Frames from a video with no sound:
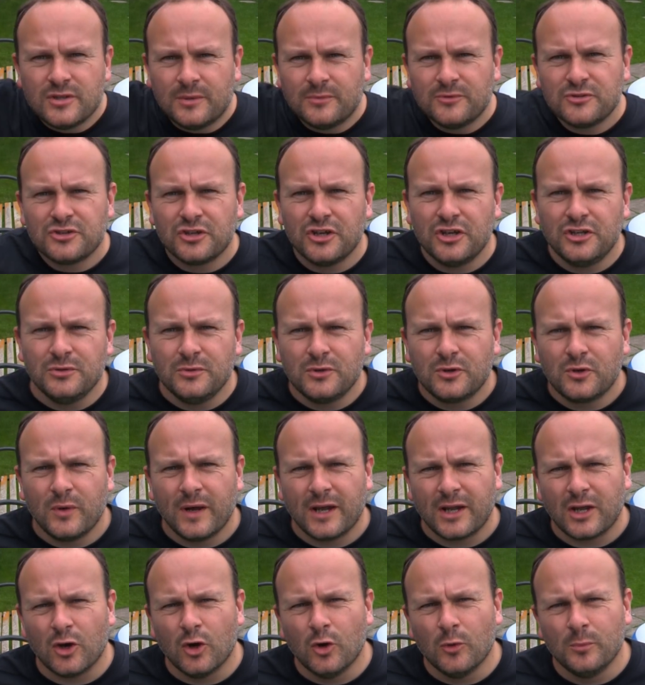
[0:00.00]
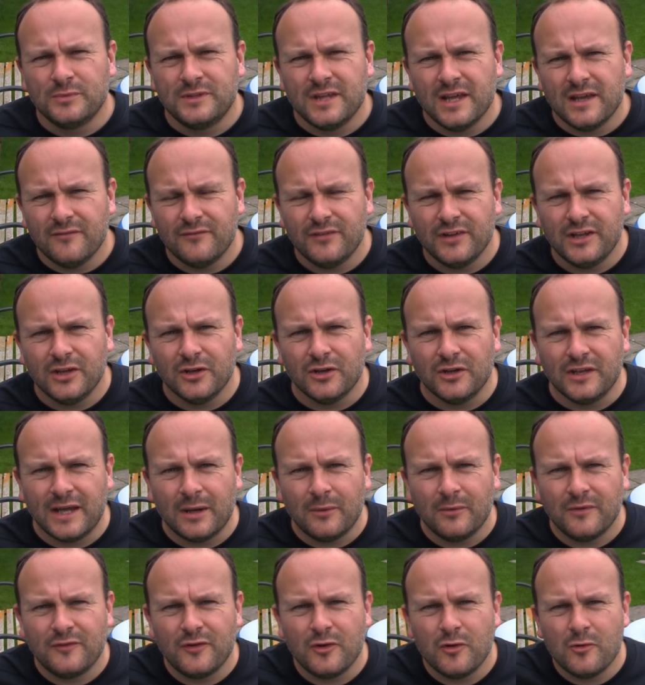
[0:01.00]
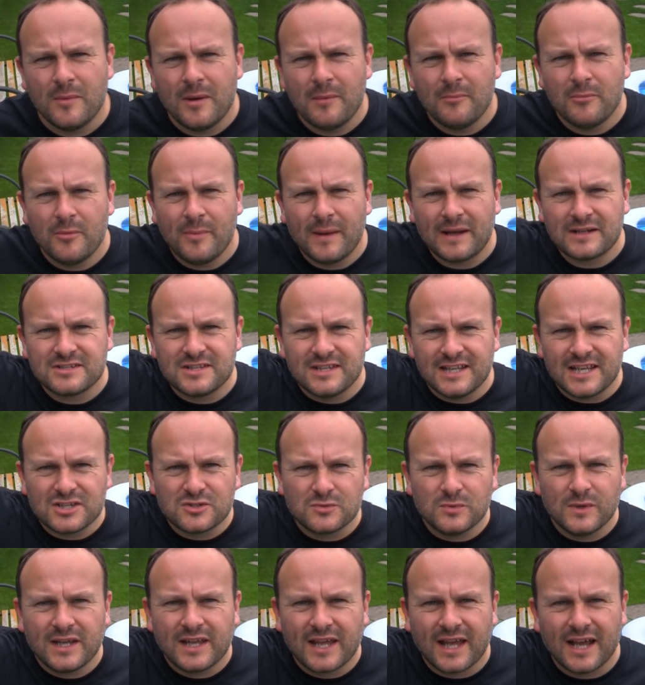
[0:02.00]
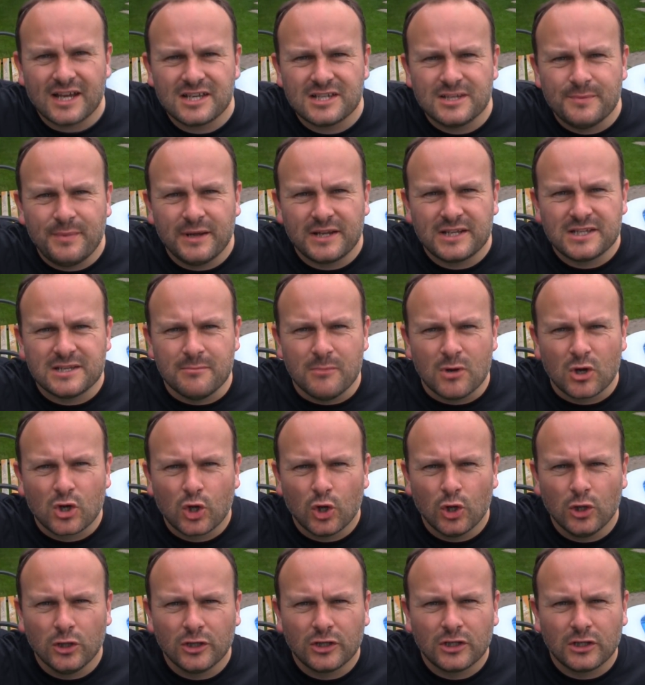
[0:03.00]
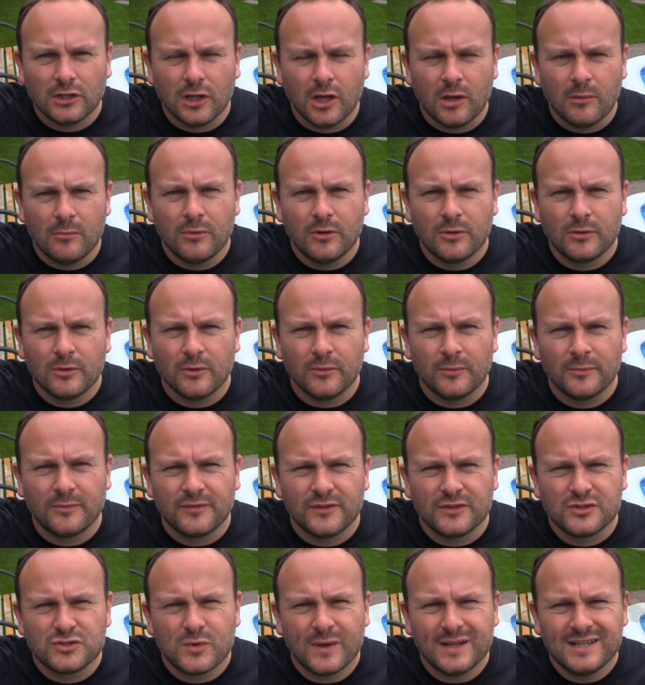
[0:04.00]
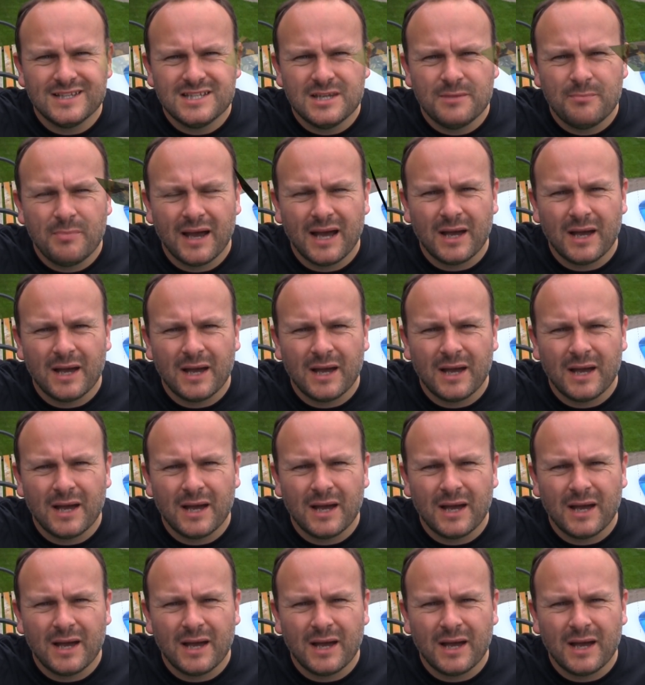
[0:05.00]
So I'm just going to do a quick update video now. If you remember back to last week, I actually picked a McCulloch lawnmower up for twenty